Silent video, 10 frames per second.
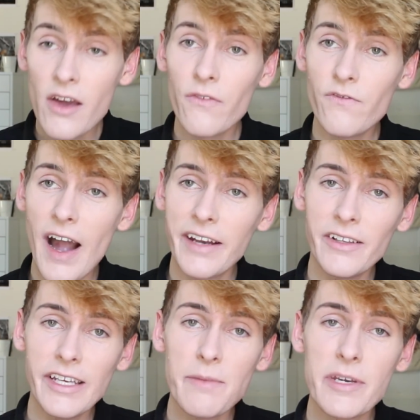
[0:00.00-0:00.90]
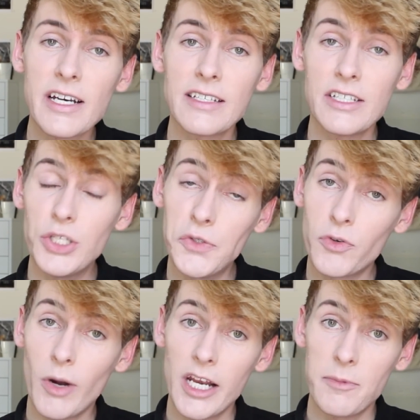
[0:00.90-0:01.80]
Finally, because I do have
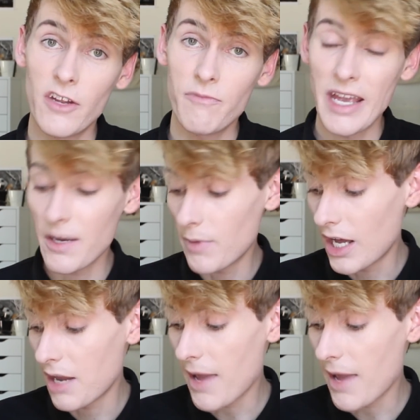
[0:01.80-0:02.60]
quite a bit of makeup on,